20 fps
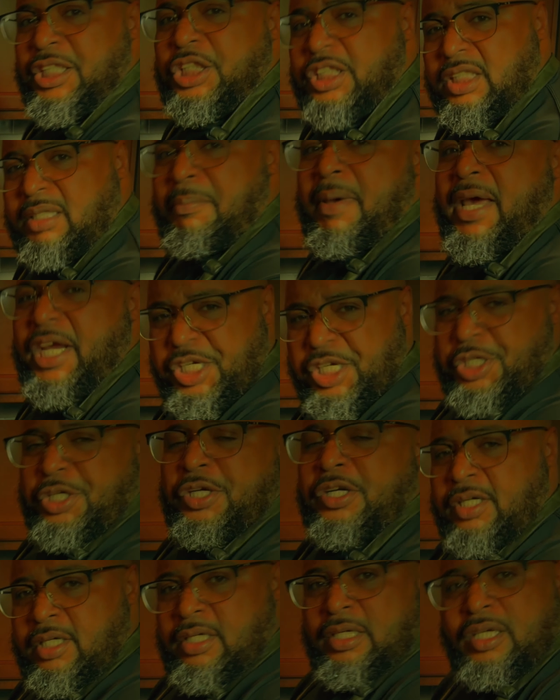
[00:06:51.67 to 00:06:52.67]
just to make
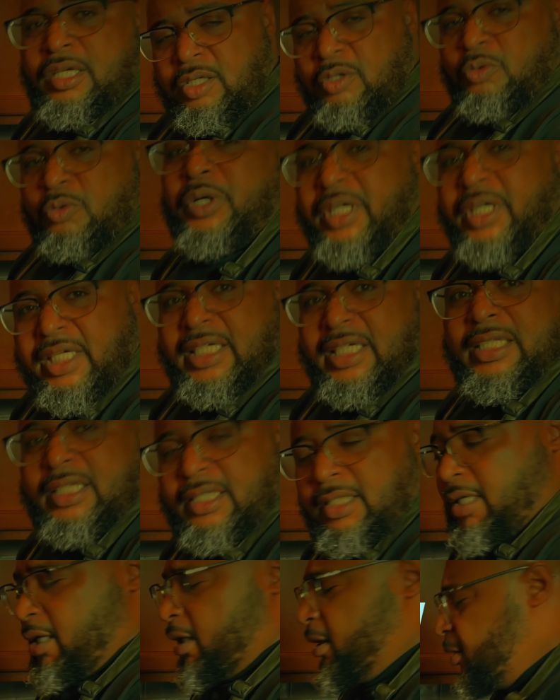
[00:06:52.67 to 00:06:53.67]
sure we're good
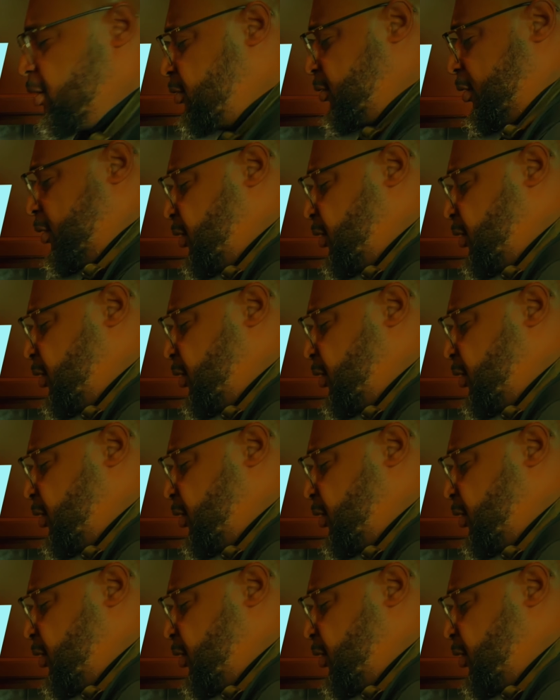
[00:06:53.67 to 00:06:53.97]
to go.